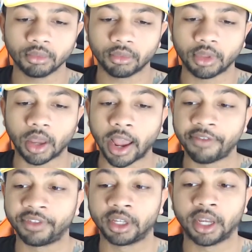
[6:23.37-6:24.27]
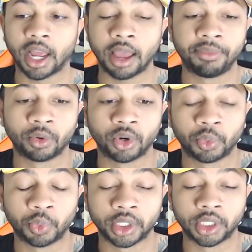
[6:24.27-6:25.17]
Now I don't
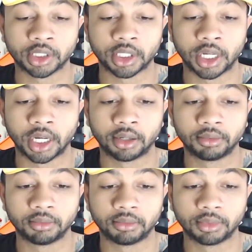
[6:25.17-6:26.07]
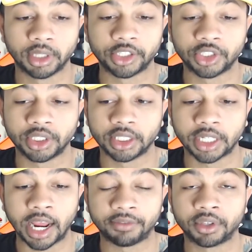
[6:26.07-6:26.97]
know where this legend is.
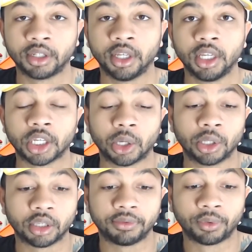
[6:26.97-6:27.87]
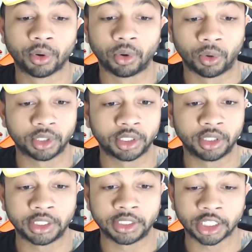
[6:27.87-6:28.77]
I have to go looking for it, or it's in
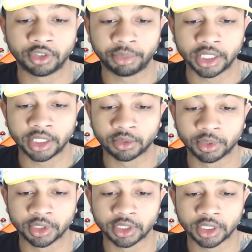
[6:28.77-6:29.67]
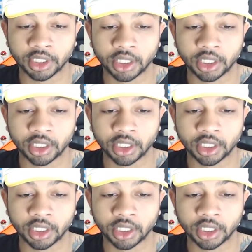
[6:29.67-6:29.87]
these next few pages. We'll see.